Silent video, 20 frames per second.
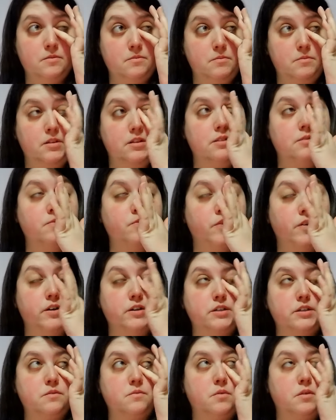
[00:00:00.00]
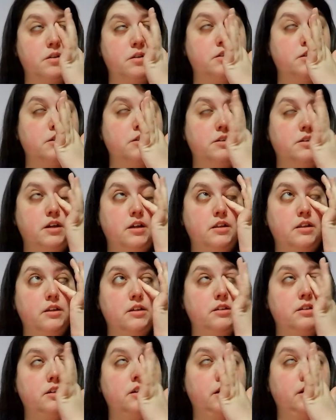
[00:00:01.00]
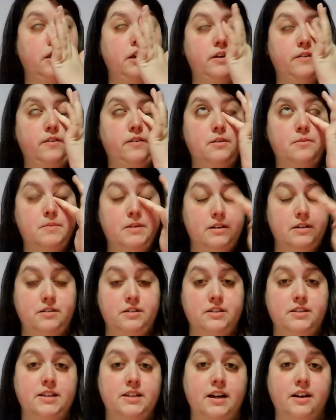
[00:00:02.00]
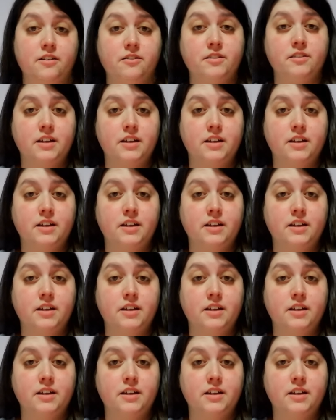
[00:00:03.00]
Meet them first in person, unless you're like from out of town,